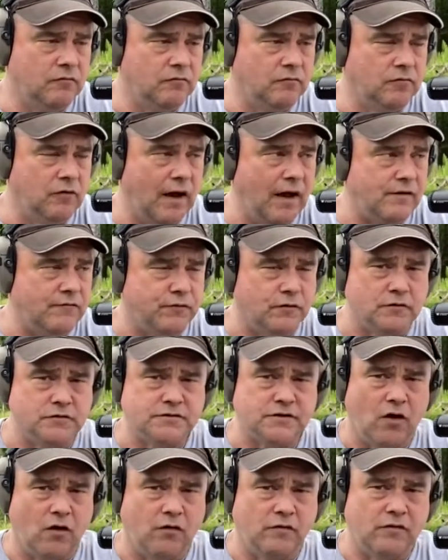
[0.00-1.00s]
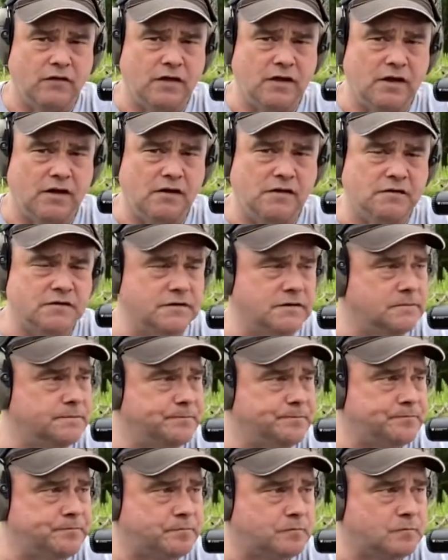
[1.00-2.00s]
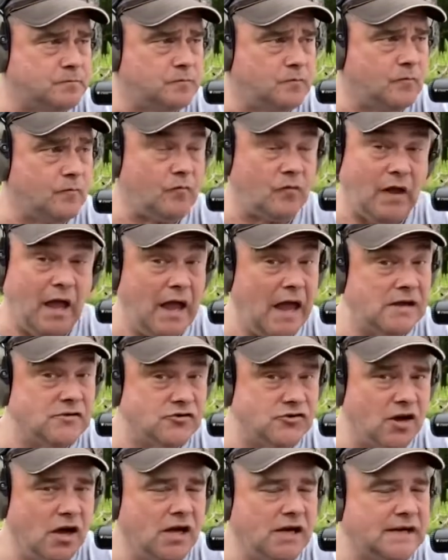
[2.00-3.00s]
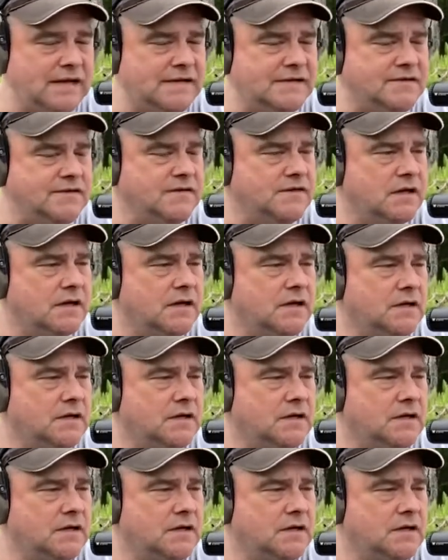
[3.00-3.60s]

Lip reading: rifles over the years, and shotguns.